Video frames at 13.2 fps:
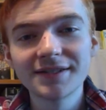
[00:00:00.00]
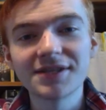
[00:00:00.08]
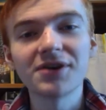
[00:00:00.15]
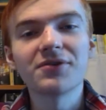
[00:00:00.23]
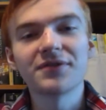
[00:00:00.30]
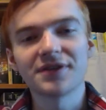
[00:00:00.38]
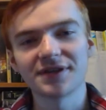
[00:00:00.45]

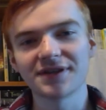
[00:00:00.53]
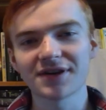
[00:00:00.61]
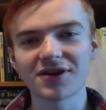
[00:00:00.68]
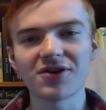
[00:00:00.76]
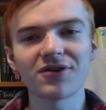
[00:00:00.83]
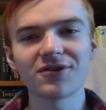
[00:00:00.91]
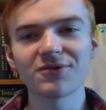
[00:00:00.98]
So the
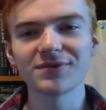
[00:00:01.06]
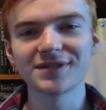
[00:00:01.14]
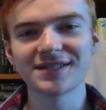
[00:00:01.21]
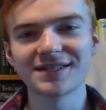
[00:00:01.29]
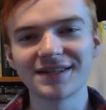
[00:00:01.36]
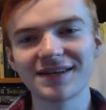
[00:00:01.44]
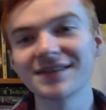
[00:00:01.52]
car
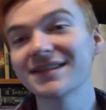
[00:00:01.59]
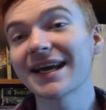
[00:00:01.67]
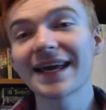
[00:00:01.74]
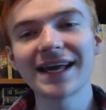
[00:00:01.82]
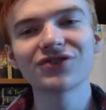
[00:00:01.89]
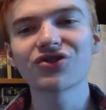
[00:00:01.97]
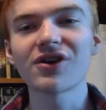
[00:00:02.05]
was, because I
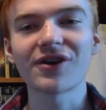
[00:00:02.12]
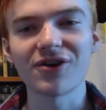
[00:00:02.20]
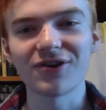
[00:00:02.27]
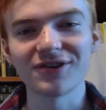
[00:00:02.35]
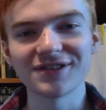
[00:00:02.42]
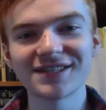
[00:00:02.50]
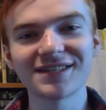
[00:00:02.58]
can't draw
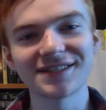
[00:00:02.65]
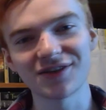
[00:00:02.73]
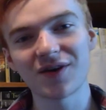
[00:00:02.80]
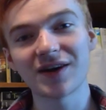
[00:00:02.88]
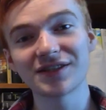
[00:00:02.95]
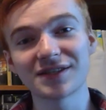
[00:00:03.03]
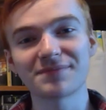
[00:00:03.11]
cars, so
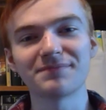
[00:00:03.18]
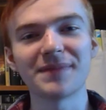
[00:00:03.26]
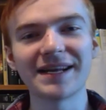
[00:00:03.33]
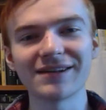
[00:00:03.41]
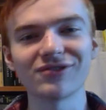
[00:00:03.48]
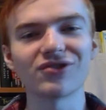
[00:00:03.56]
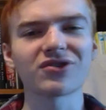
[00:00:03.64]
I just made
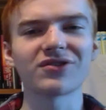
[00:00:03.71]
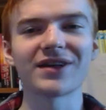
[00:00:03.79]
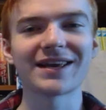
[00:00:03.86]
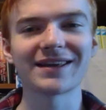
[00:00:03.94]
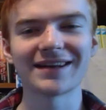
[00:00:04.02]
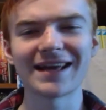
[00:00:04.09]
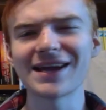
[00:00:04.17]
it look like
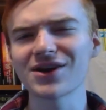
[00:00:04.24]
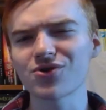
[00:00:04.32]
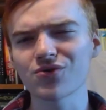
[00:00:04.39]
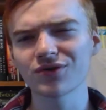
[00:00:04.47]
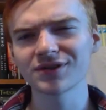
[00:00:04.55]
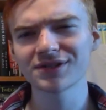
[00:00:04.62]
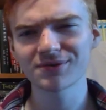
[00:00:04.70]
an
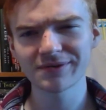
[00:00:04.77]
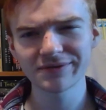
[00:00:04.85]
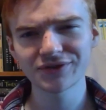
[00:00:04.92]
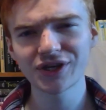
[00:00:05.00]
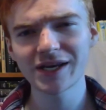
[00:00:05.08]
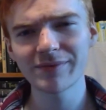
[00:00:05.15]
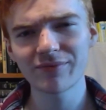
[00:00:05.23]
acorn sort of
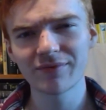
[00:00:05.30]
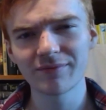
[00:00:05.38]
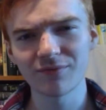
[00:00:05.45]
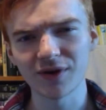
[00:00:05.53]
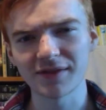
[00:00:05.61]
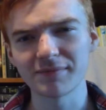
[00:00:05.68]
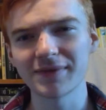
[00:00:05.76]
shape
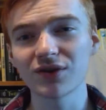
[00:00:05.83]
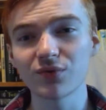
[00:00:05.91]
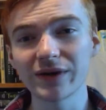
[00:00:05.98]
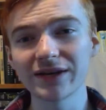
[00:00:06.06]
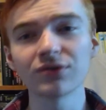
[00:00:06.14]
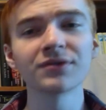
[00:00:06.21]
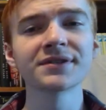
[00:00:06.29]
with big
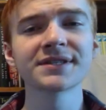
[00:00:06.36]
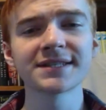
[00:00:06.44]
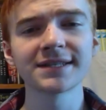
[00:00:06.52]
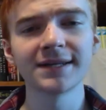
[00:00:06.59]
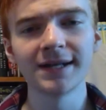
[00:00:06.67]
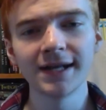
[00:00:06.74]
wheels.